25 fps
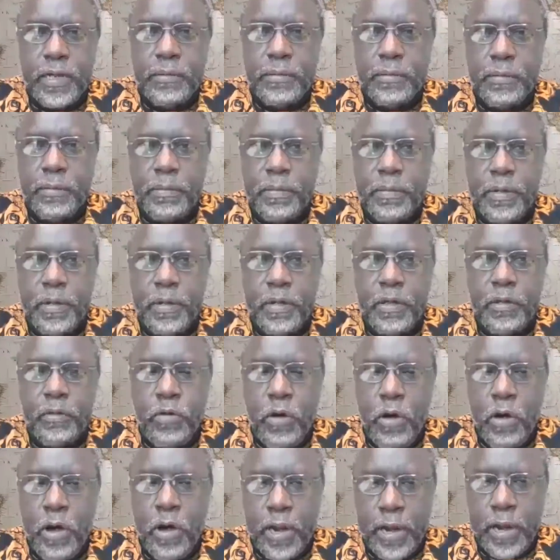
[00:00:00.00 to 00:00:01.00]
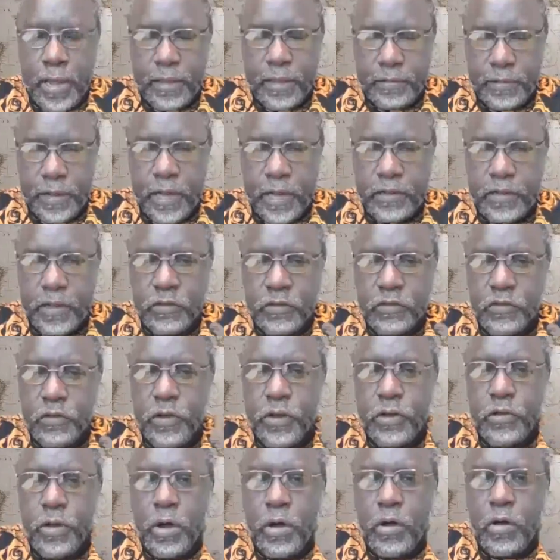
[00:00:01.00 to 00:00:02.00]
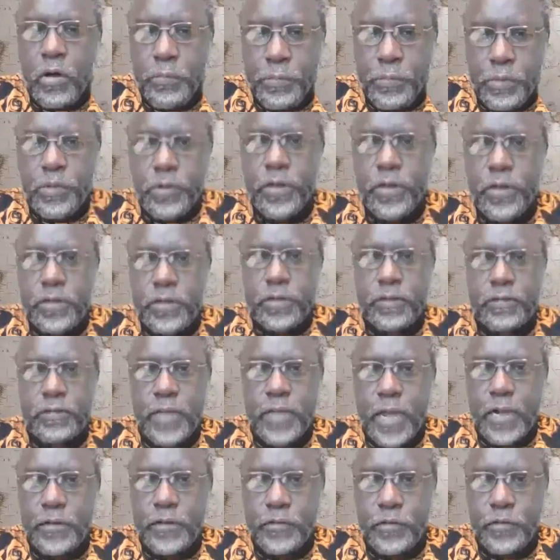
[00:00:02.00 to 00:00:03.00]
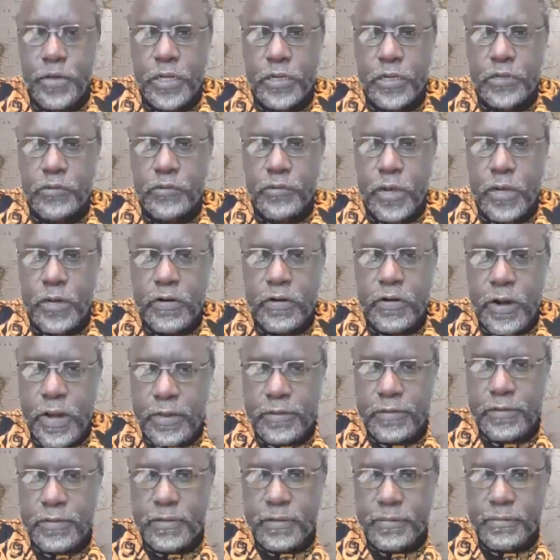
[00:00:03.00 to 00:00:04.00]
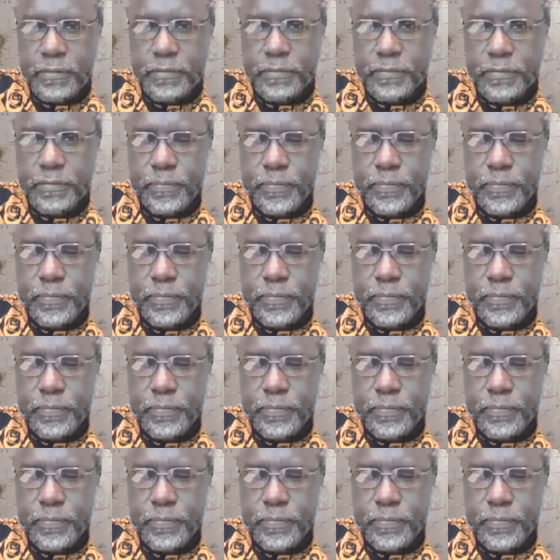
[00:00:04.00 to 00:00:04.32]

in your organizations or in your communities that you need to address.